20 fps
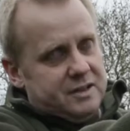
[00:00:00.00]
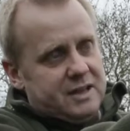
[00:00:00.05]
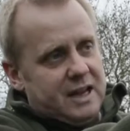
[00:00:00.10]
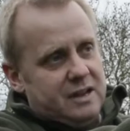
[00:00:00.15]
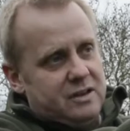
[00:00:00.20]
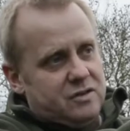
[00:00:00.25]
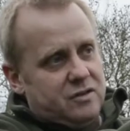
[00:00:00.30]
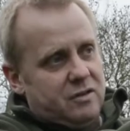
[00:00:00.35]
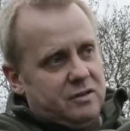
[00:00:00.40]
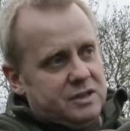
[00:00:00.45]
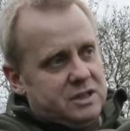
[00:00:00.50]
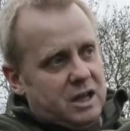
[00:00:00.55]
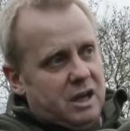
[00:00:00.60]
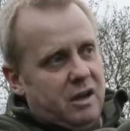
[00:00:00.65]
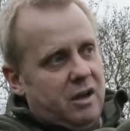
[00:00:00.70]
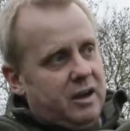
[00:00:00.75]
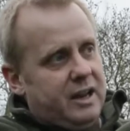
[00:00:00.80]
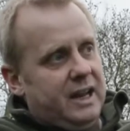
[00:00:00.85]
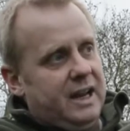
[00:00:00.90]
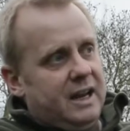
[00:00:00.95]
center on
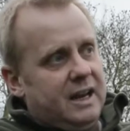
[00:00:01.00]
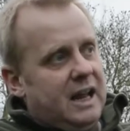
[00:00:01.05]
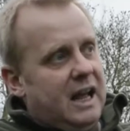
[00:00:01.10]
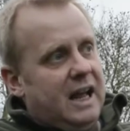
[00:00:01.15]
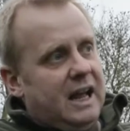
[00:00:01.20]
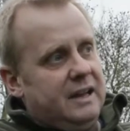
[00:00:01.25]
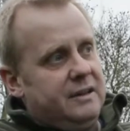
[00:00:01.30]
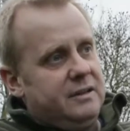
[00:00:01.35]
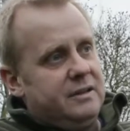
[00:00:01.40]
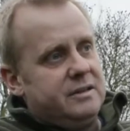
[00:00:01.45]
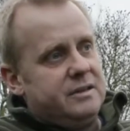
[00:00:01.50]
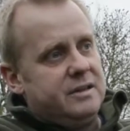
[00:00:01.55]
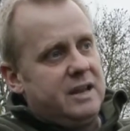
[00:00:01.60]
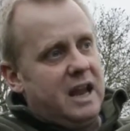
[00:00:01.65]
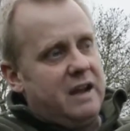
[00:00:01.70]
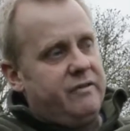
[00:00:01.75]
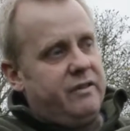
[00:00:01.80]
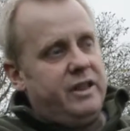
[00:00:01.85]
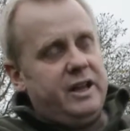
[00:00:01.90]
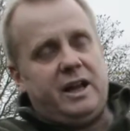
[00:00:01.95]
target and
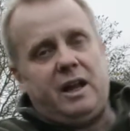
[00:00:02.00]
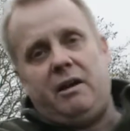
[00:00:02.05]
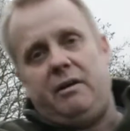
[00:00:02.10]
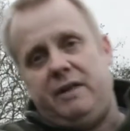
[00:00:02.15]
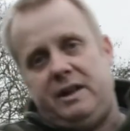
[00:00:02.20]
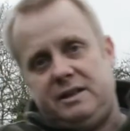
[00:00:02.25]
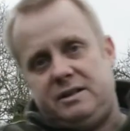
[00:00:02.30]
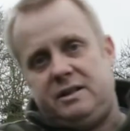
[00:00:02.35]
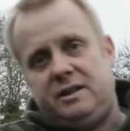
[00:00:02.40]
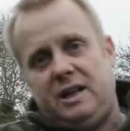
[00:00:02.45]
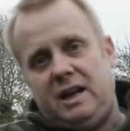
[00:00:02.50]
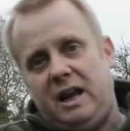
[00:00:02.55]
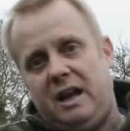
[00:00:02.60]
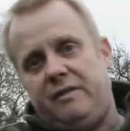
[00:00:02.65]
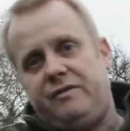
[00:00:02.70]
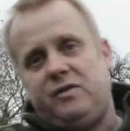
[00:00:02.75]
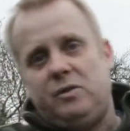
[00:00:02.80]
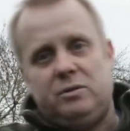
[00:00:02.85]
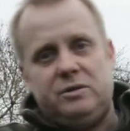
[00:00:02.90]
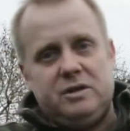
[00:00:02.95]
everything going to the
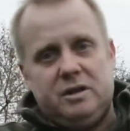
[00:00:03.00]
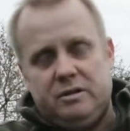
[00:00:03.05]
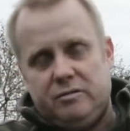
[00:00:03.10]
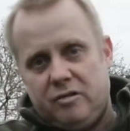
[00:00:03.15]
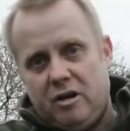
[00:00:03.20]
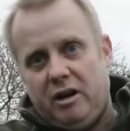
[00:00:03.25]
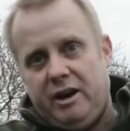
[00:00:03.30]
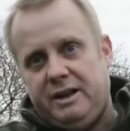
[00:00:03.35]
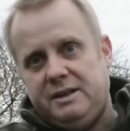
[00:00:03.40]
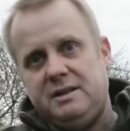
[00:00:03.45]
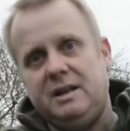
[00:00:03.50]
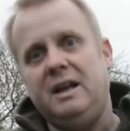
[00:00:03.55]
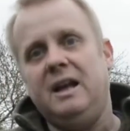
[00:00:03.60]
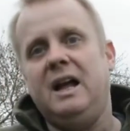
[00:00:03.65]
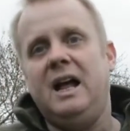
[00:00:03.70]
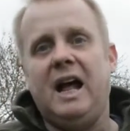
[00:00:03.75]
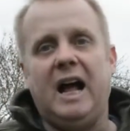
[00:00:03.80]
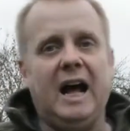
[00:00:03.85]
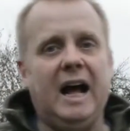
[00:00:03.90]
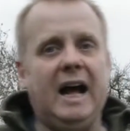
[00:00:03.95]
left or to the right.
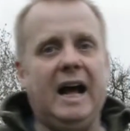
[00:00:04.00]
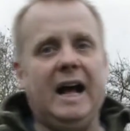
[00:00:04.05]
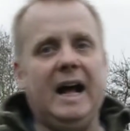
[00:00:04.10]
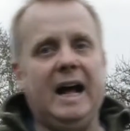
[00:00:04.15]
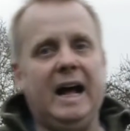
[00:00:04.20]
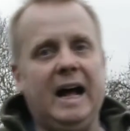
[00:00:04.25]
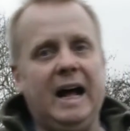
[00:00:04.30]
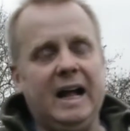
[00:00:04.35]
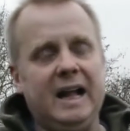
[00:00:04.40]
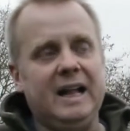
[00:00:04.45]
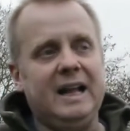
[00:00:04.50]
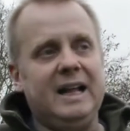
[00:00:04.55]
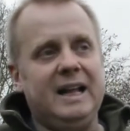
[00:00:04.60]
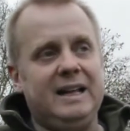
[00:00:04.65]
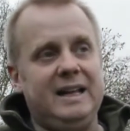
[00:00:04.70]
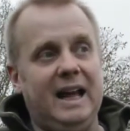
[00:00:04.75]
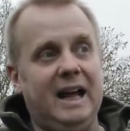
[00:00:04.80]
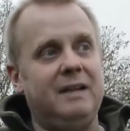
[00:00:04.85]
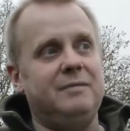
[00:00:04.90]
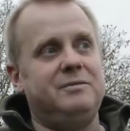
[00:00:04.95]

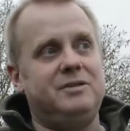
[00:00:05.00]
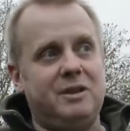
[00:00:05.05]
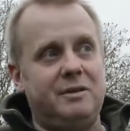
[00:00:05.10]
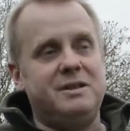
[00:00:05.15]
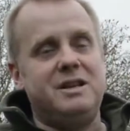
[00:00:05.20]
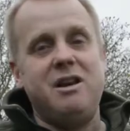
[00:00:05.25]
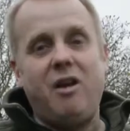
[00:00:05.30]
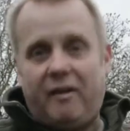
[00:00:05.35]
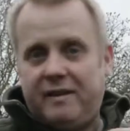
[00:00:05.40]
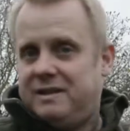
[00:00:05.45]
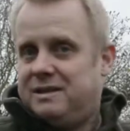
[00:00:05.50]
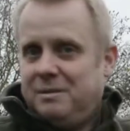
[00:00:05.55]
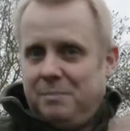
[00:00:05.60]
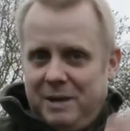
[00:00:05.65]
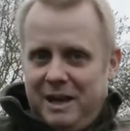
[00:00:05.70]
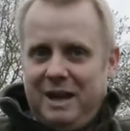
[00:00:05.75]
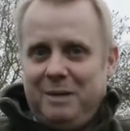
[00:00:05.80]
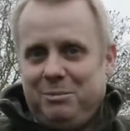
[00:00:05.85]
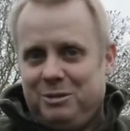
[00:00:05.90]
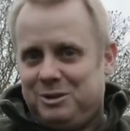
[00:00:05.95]
yeah, so it's nice to be
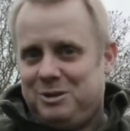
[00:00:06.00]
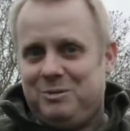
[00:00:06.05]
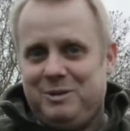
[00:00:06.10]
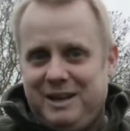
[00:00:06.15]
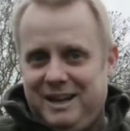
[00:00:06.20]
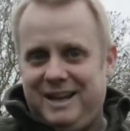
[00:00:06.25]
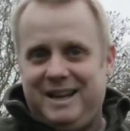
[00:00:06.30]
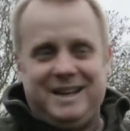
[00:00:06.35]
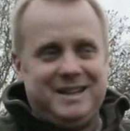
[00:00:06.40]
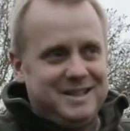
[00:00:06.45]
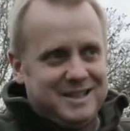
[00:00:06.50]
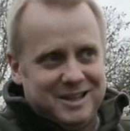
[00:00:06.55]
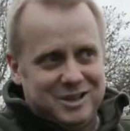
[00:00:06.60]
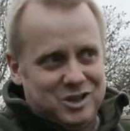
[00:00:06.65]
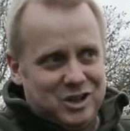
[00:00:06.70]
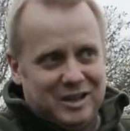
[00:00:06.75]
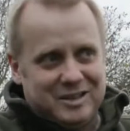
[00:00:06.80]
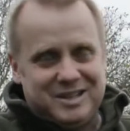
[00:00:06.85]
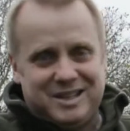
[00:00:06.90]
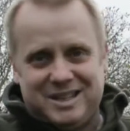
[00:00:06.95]
able to at least
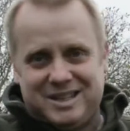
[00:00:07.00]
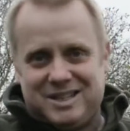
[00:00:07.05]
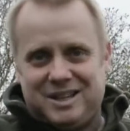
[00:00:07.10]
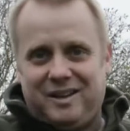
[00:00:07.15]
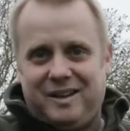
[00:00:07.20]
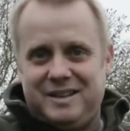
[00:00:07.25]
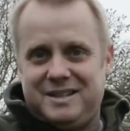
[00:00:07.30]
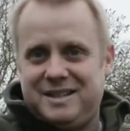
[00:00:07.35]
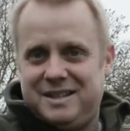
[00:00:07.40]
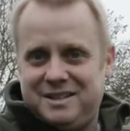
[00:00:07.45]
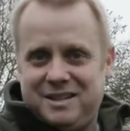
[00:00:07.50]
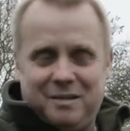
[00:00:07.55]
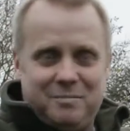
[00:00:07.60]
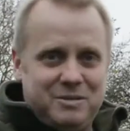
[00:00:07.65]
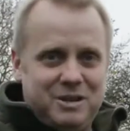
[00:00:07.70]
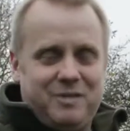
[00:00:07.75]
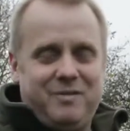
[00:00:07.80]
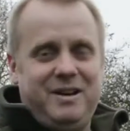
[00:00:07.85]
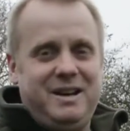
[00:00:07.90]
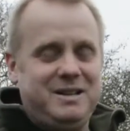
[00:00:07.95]
adjust the sights to some
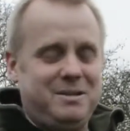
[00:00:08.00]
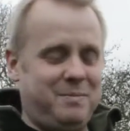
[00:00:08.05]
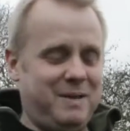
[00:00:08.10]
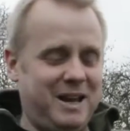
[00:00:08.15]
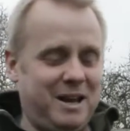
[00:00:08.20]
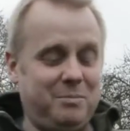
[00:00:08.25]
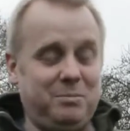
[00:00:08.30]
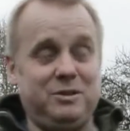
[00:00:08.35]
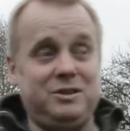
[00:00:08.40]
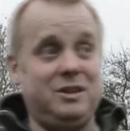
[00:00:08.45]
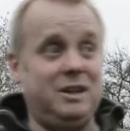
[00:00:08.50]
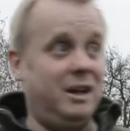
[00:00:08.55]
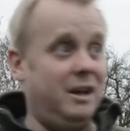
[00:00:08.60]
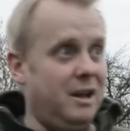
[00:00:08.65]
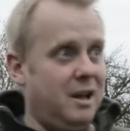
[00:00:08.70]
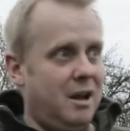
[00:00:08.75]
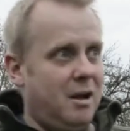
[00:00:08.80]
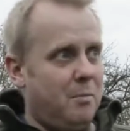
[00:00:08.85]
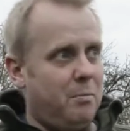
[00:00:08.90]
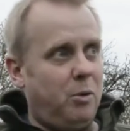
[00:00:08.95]
degree to be able to
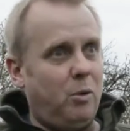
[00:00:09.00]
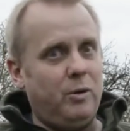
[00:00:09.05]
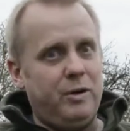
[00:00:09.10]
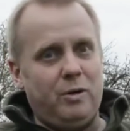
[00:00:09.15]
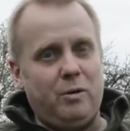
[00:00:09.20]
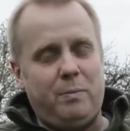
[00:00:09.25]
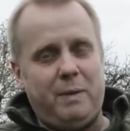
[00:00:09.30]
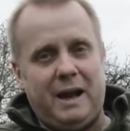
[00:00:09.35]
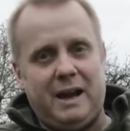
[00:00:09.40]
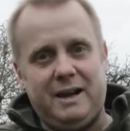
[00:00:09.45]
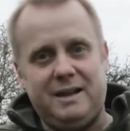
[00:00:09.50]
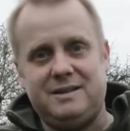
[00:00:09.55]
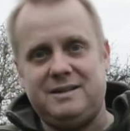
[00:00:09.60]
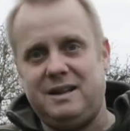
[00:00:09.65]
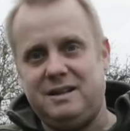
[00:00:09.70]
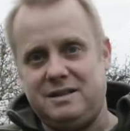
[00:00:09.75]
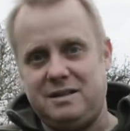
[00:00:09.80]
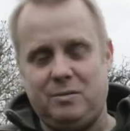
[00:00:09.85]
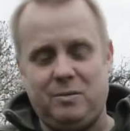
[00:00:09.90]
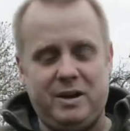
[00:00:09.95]
pull your pellets
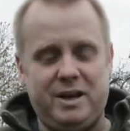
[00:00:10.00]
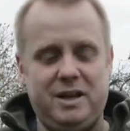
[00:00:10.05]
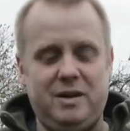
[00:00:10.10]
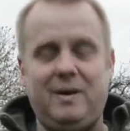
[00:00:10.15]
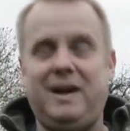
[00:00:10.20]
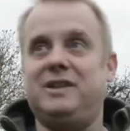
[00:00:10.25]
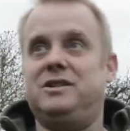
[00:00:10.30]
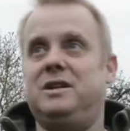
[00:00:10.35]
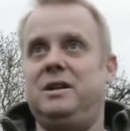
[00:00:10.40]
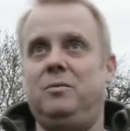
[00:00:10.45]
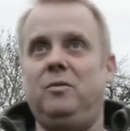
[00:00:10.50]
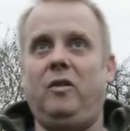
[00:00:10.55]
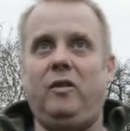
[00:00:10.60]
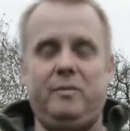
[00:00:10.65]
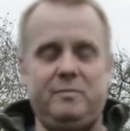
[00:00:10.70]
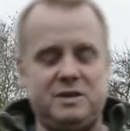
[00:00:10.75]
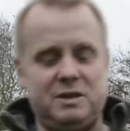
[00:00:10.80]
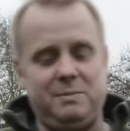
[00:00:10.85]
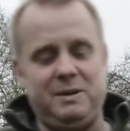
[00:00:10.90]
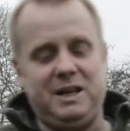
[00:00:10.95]
into where you actually want
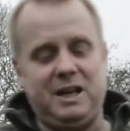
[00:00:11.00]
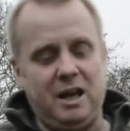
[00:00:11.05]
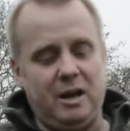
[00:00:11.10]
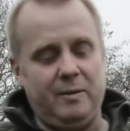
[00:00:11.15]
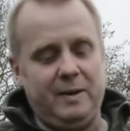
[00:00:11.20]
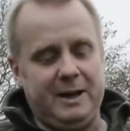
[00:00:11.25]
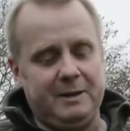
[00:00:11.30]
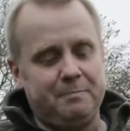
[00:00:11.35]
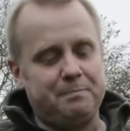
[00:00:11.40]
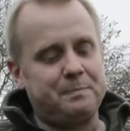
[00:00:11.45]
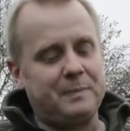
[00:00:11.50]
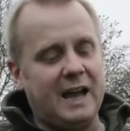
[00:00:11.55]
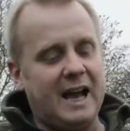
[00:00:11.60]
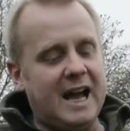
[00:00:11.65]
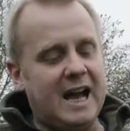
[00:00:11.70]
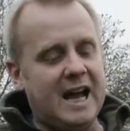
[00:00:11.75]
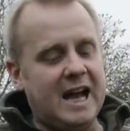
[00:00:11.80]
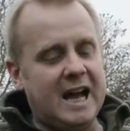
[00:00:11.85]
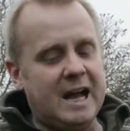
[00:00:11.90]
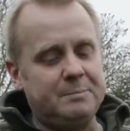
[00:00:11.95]
them to be going.
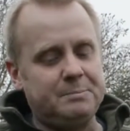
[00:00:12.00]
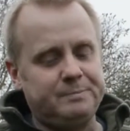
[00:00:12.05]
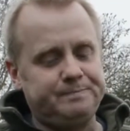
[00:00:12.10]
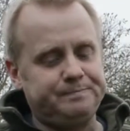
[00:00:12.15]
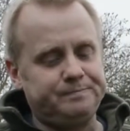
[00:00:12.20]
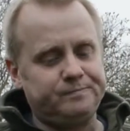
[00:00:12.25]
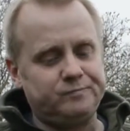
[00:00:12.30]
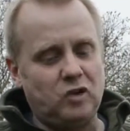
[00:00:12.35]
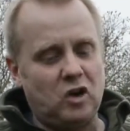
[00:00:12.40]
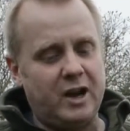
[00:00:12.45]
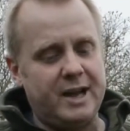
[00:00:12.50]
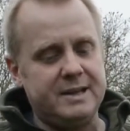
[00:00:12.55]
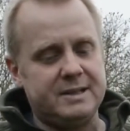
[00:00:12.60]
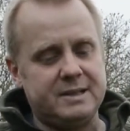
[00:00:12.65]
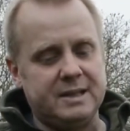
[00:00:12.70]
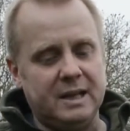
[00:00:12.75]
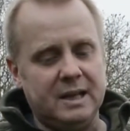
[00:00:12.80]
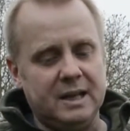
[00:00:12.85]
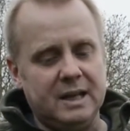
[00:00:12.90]
Right,